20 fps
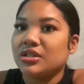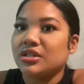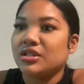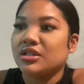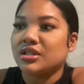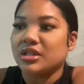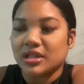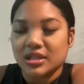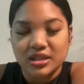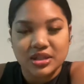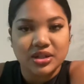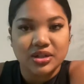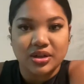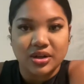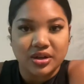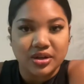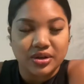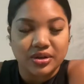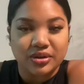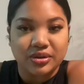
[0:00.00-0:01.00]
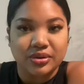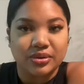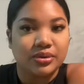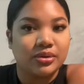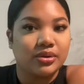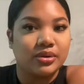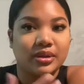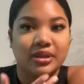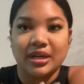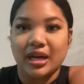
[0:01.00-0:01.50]
just to go
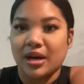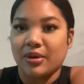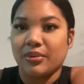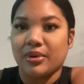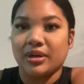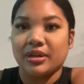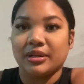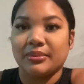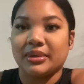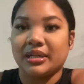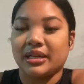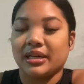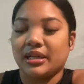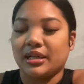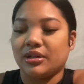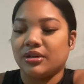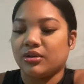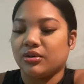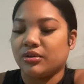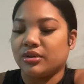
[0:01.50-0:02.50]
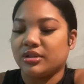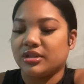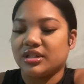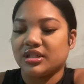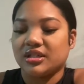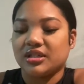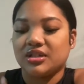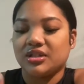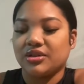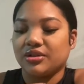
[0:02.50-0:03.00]
not wear them again, or
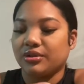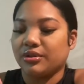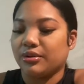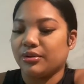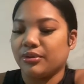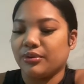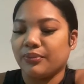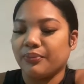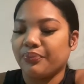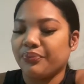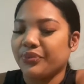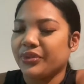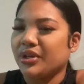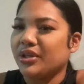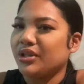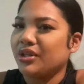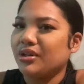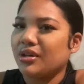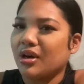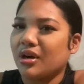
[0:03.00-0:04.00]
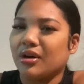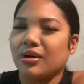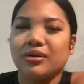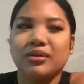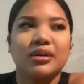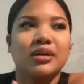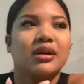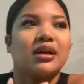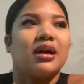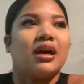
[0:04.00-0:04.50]
just to, you know,
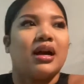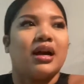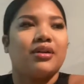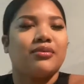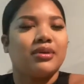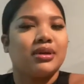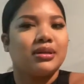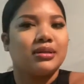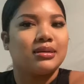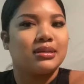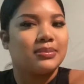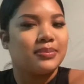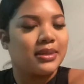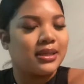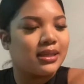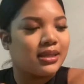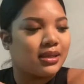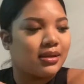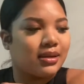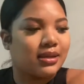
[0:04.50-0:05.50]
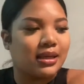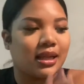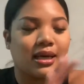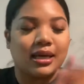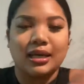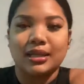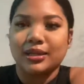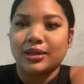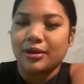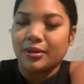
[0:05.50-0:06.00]
I'd rather spend it on like
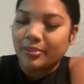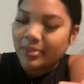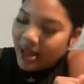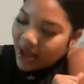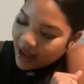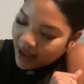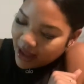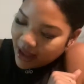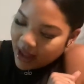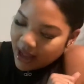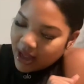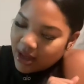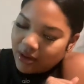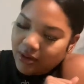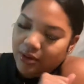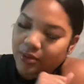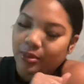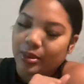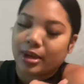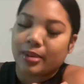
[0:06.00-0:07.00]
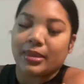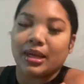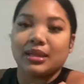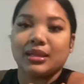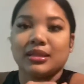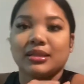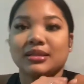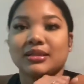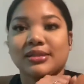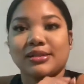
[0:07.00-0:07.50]
a little bag or wear my
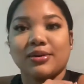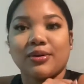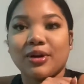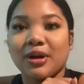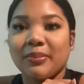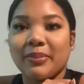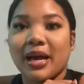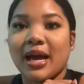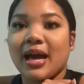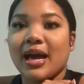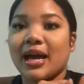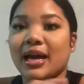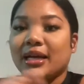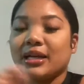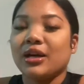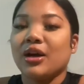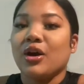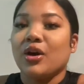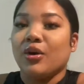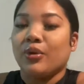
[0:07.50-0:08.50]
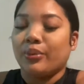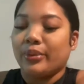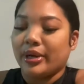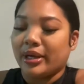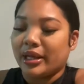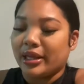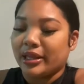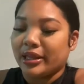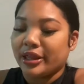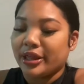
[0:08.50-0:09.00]
little Dior bag
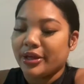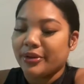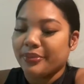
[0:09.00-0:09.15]
with